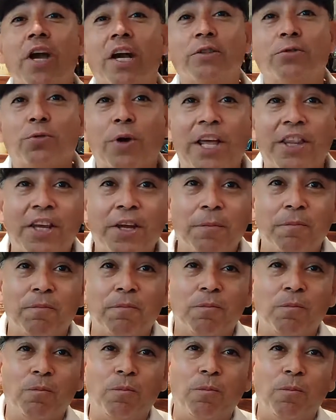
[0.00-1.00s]
guys ready?
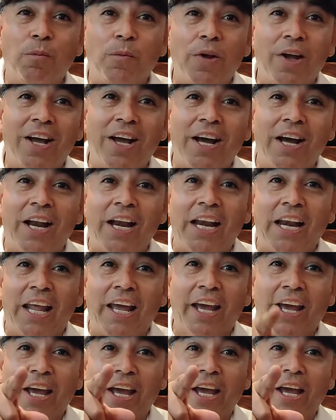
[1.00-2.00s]

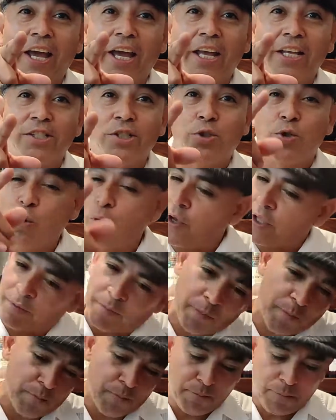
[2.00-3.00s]
Let's do
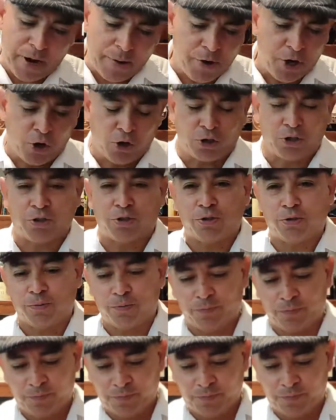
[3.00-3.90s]
it. Vámonos.